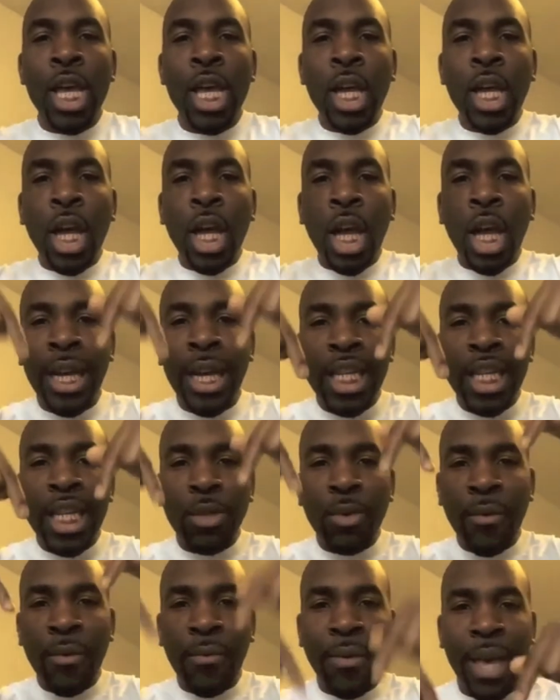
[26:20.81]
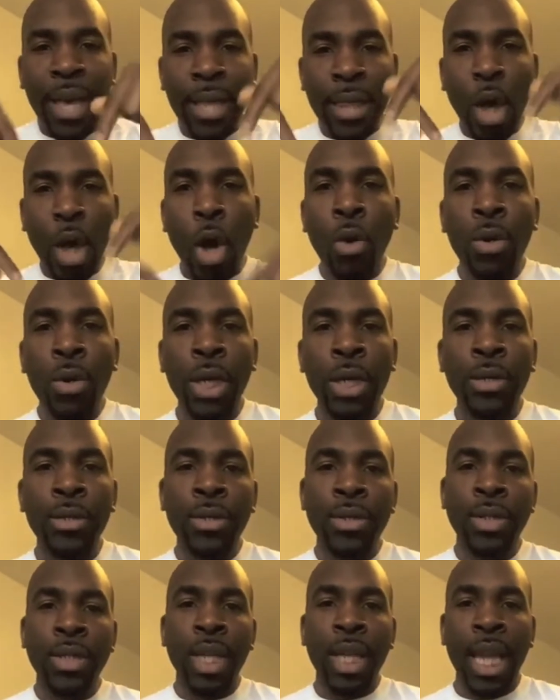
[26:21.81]
connect with Faith
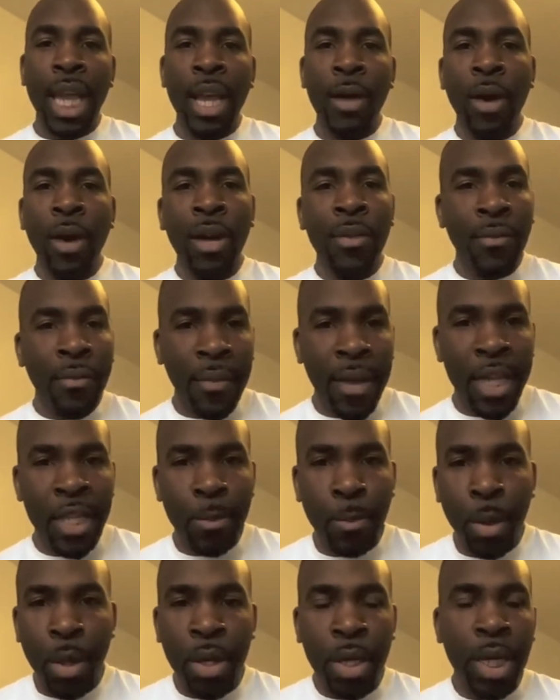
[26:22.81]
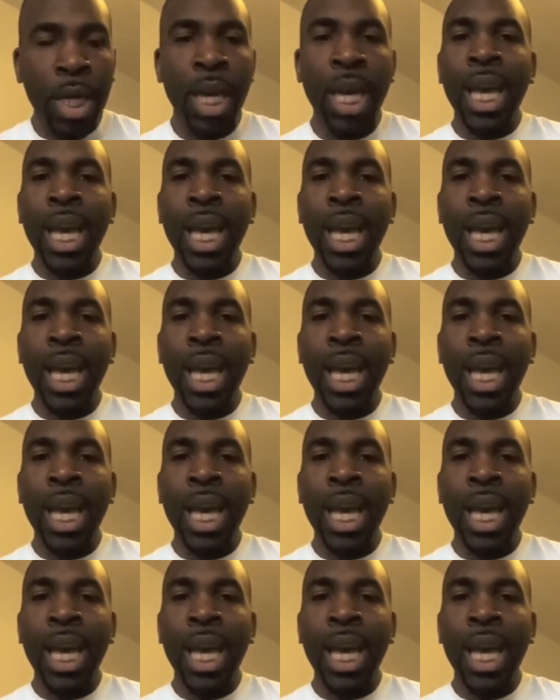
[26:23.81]
Ogans here on Facebook.